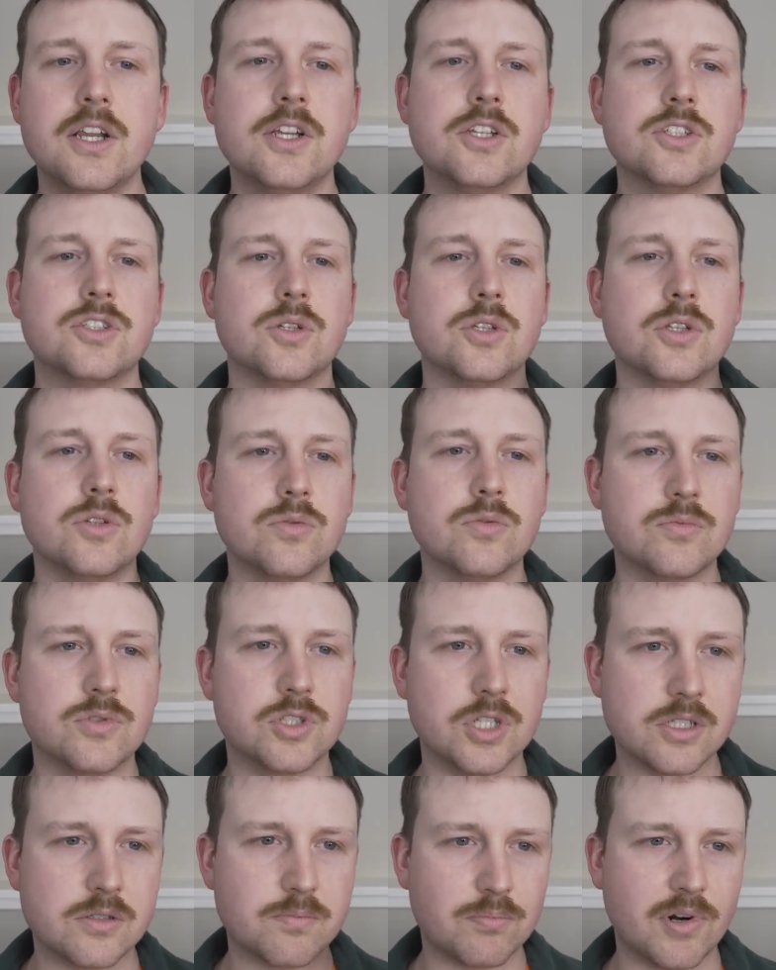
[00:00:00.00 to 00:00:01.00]
So you
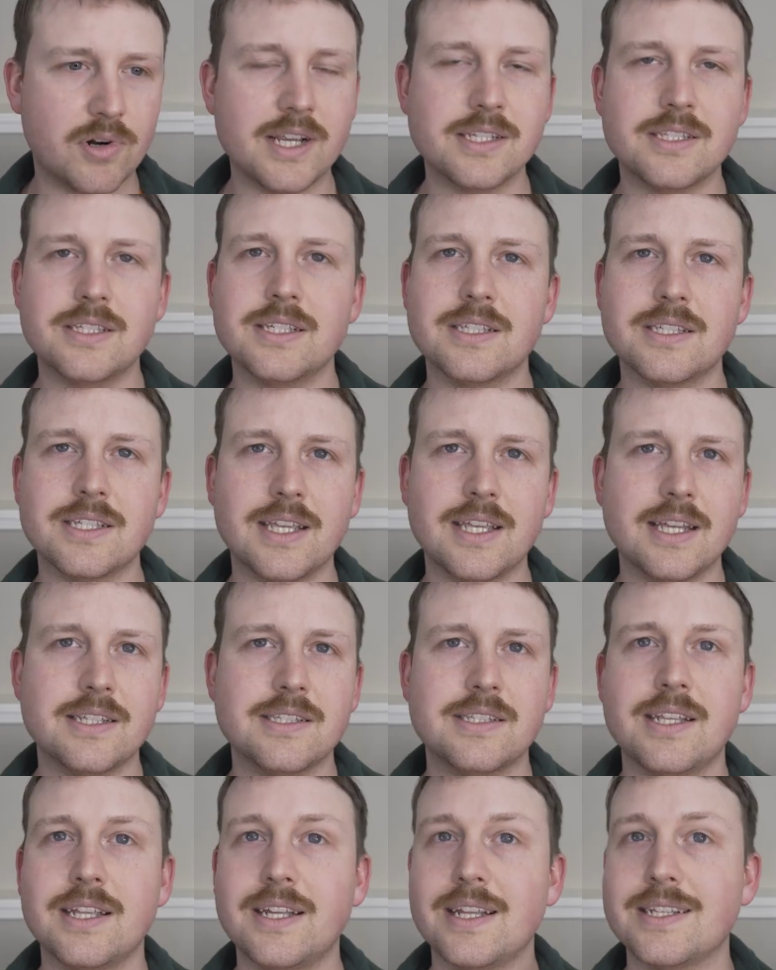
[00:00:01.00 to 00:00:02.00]
just press this
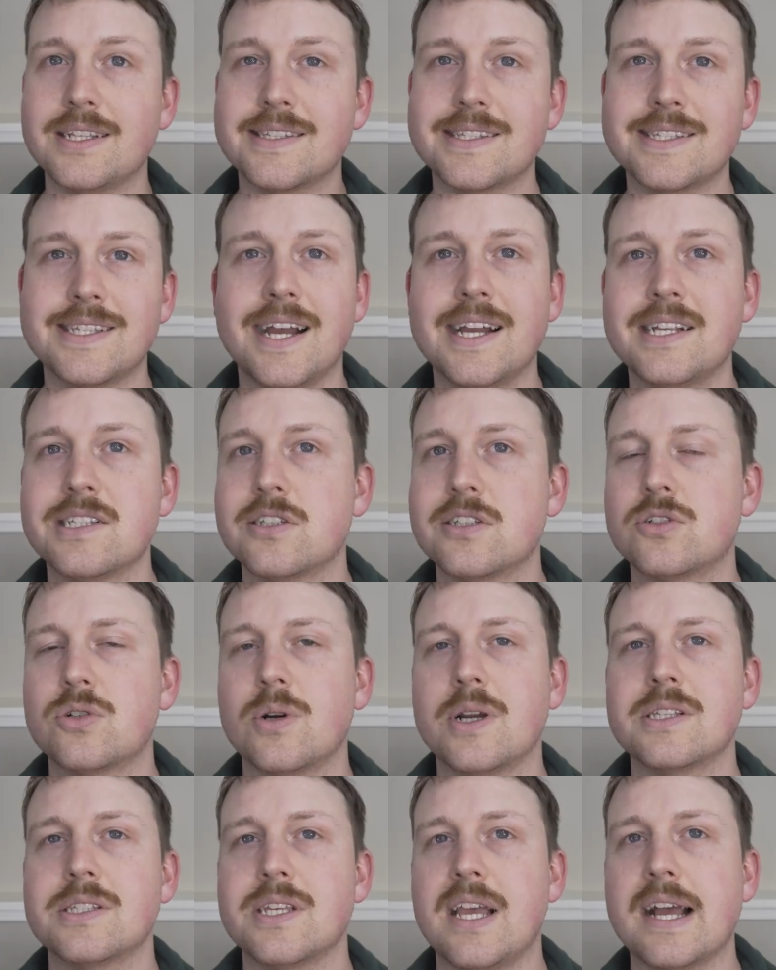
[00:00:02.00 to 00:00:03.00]
against it. It signs a
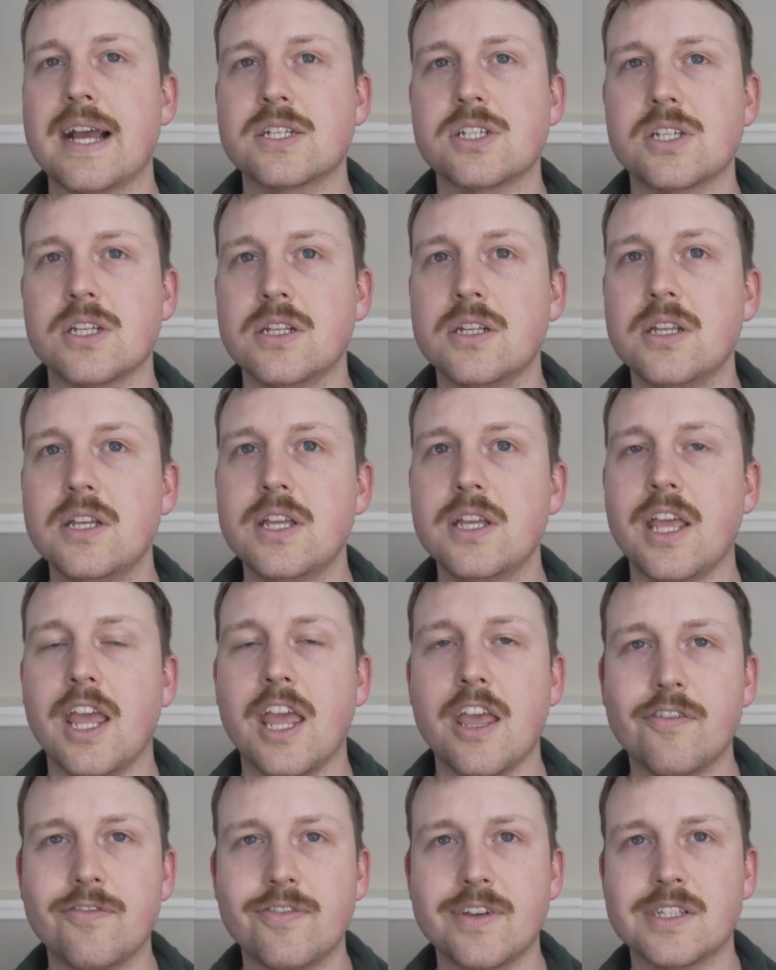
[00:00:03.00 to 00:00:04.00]
transaction
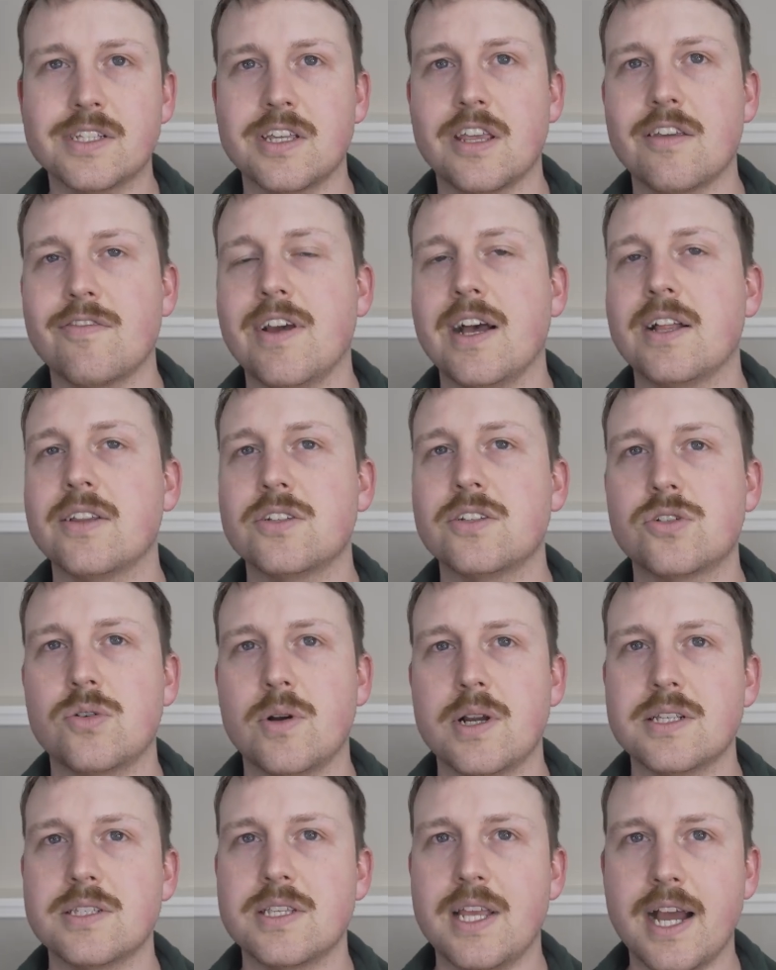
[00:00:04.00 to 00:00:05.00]
if it's a valid
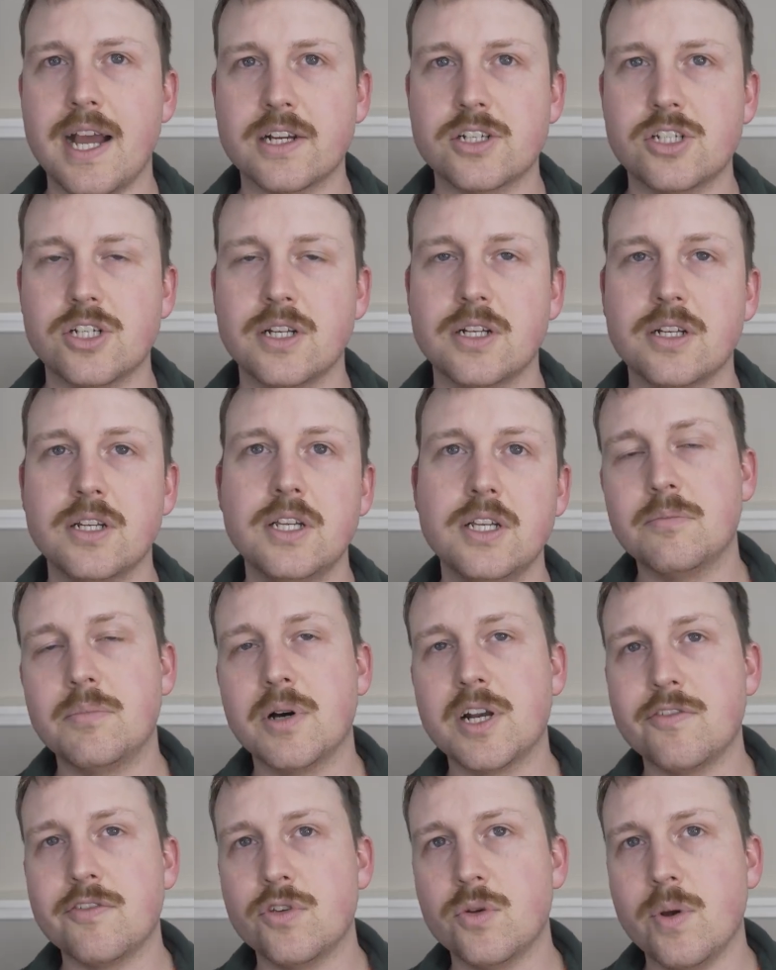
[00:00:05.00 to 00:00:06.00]
transaction.
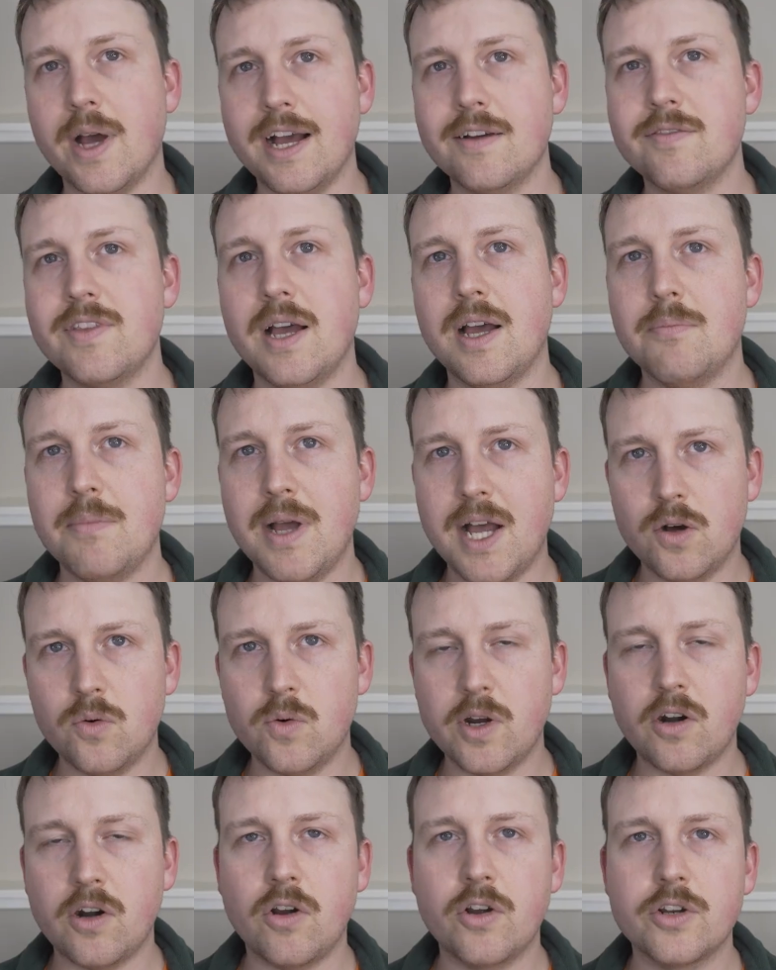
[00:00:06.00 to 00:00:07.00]
But if you have that
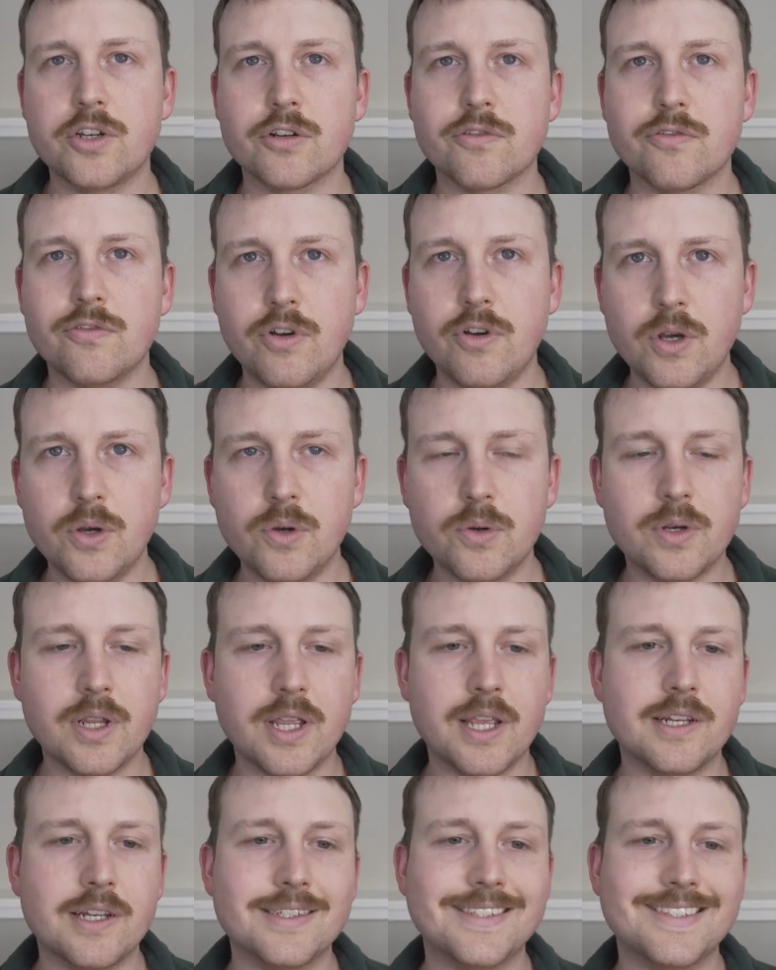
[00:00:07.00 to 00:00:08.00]
malware on your phone,
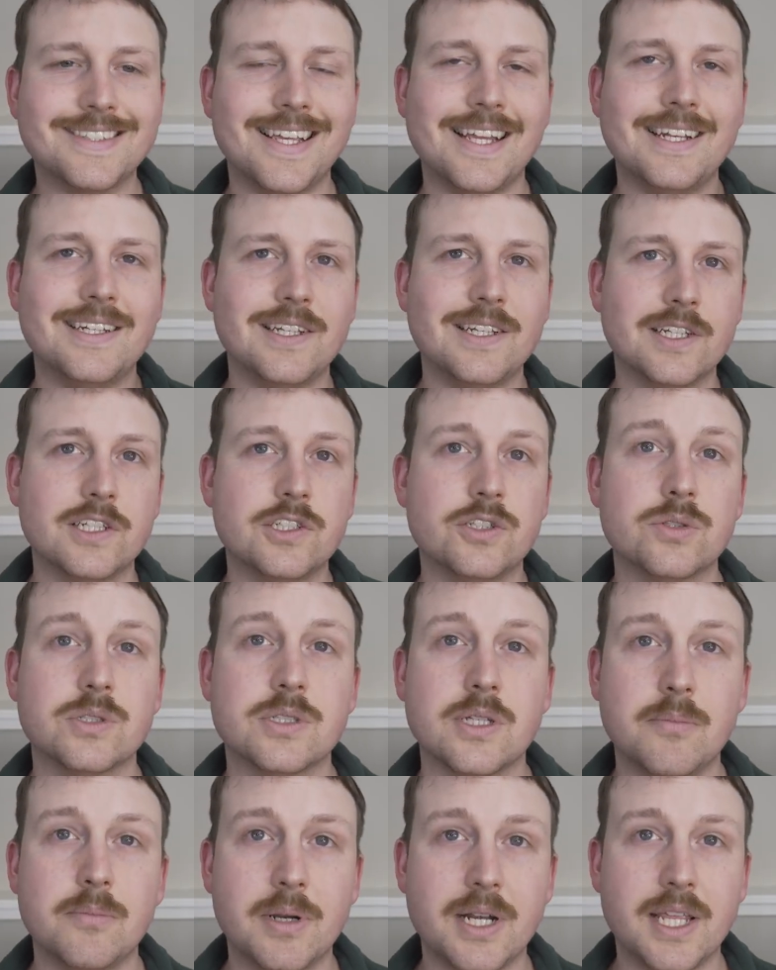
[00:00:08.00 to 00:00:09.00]
it is sending to
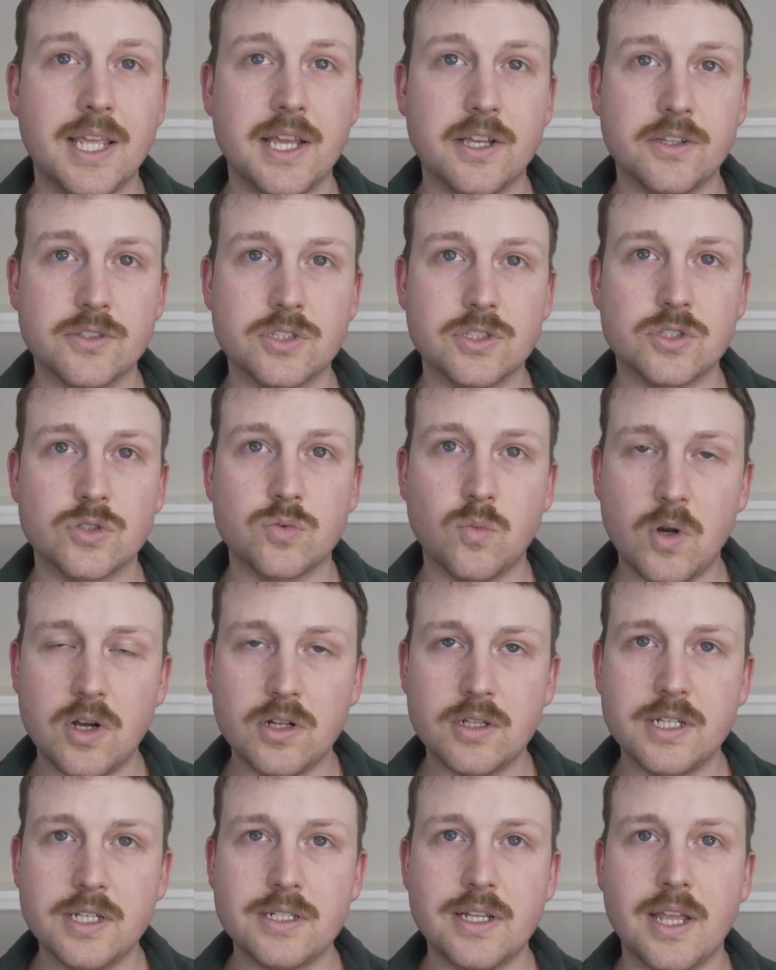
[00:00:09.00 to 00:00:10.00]
somebody else's
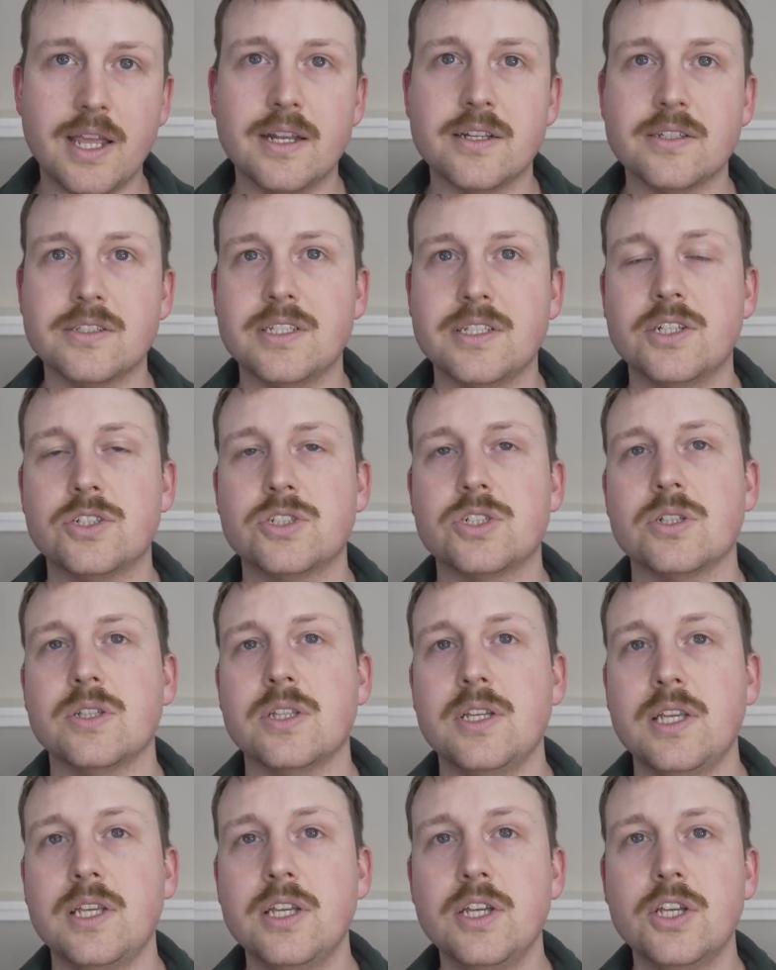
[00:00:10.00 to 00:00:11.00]
wallet, and essentially